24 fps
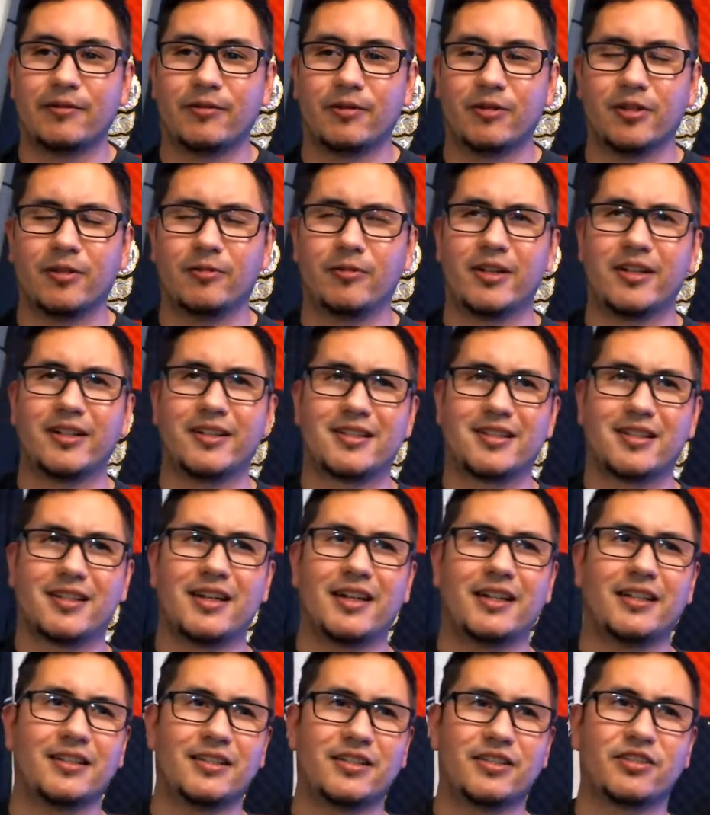I really wanted
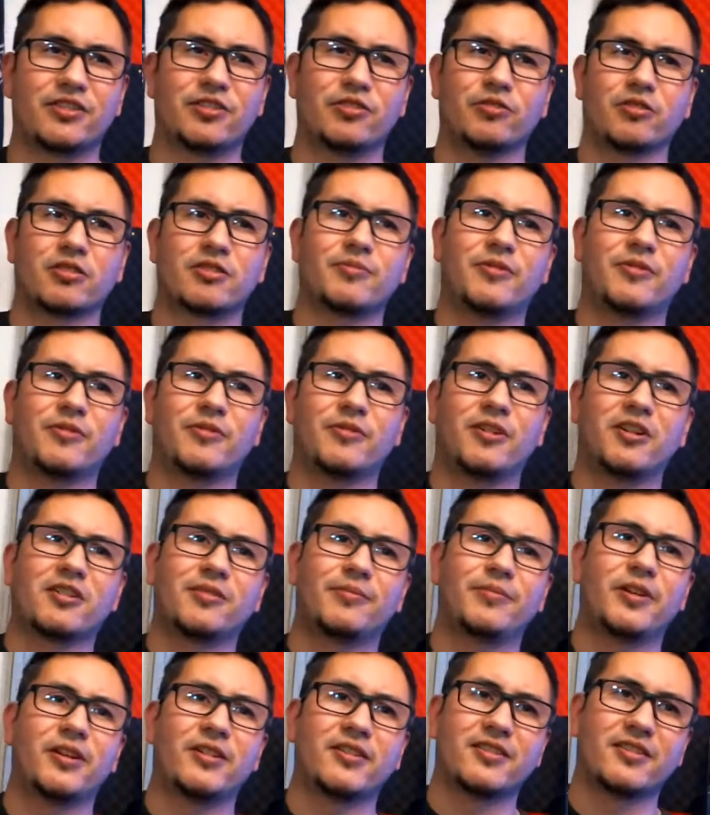to kind of just do a small
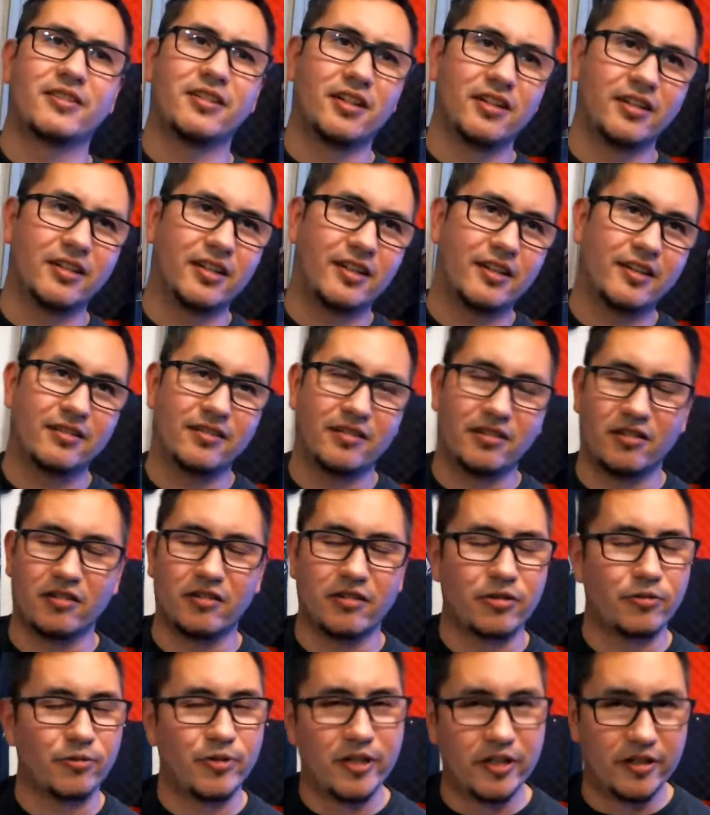comparison on a
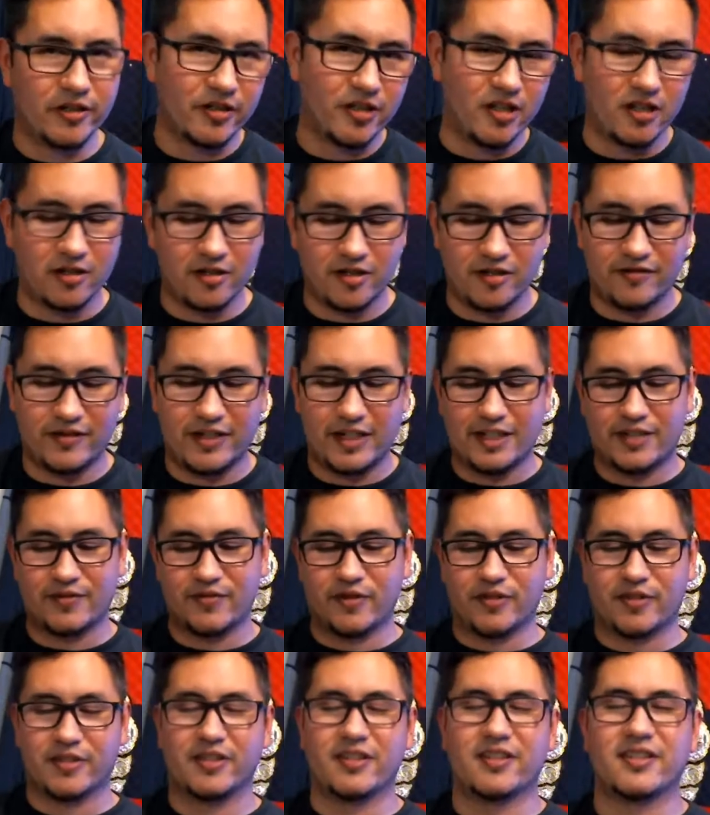a $300 device
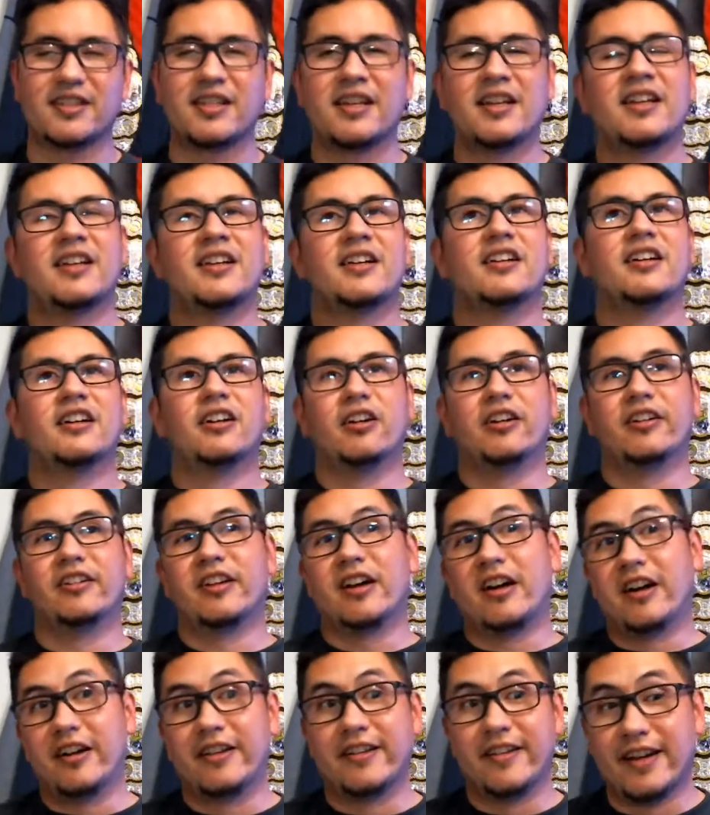versus a
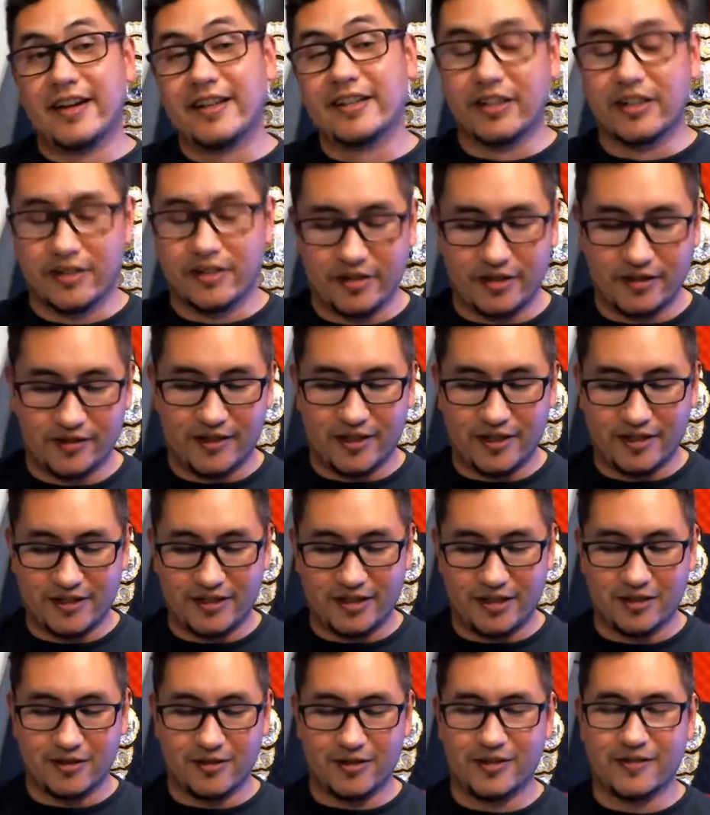
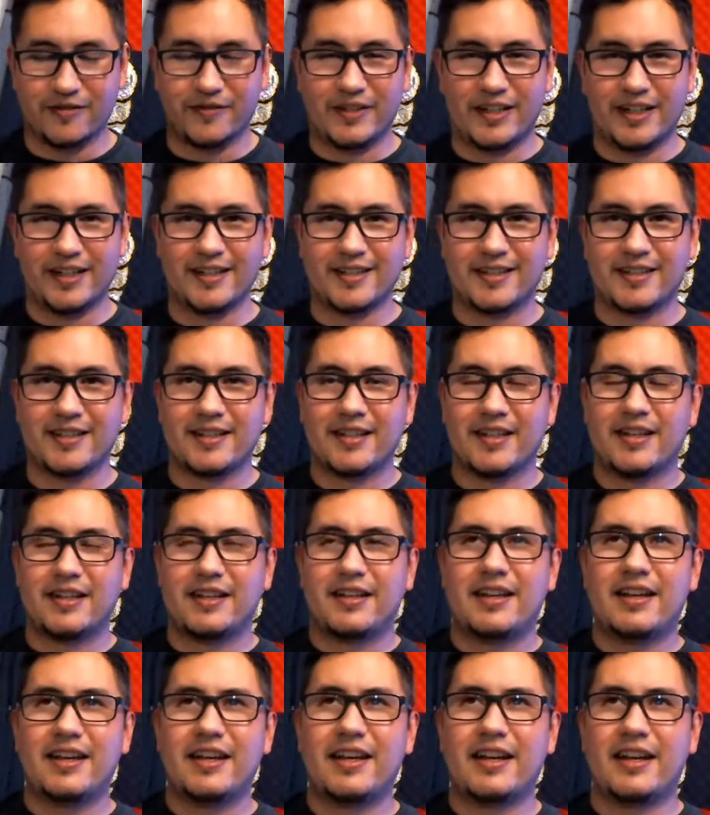$900 device,
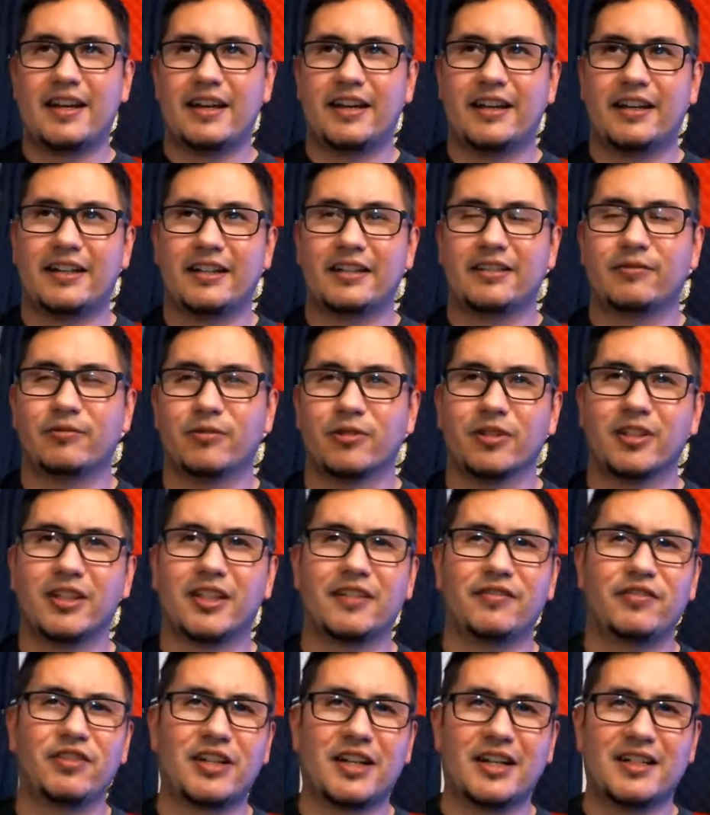and really
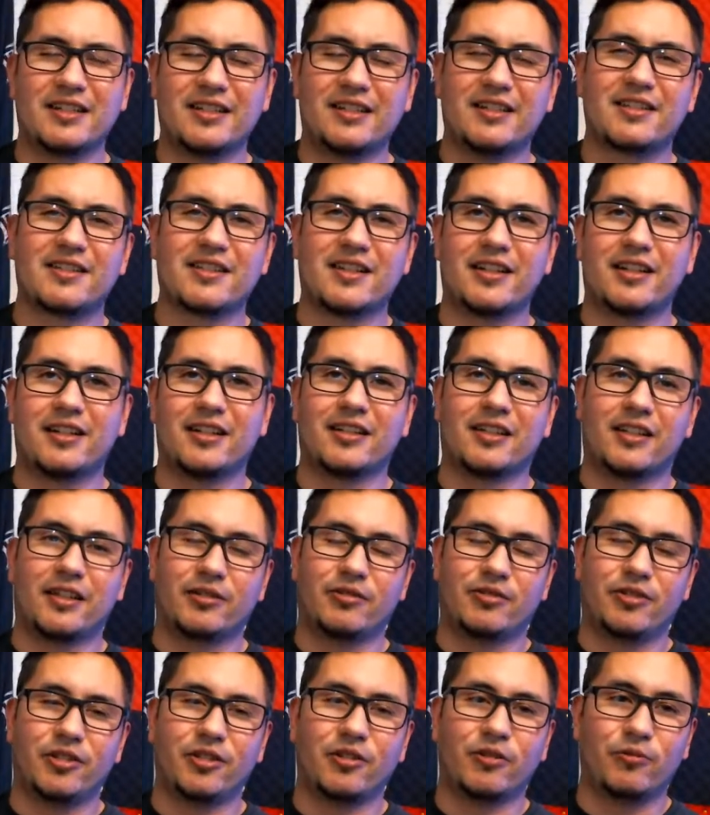give you guys insight on
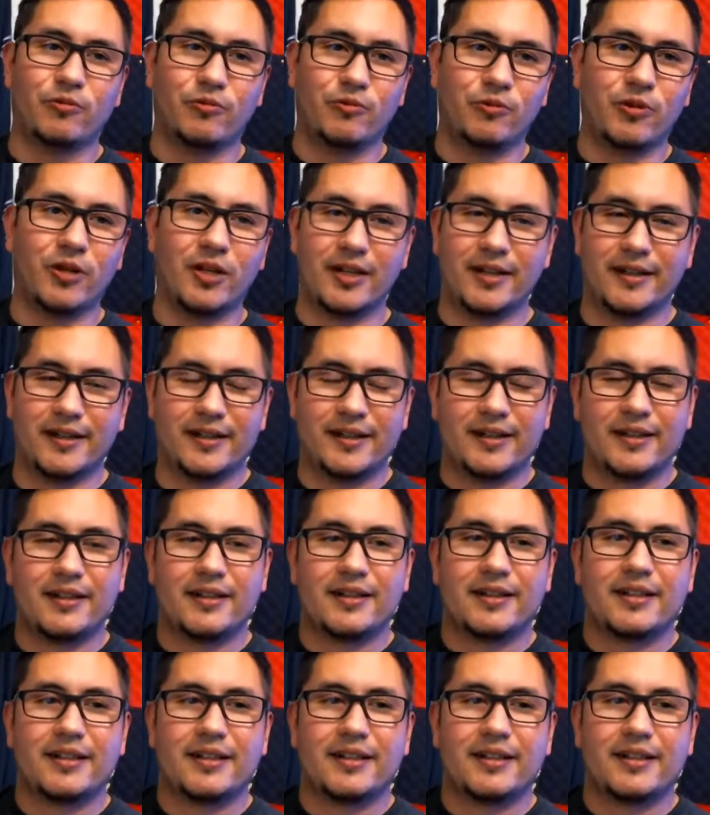like what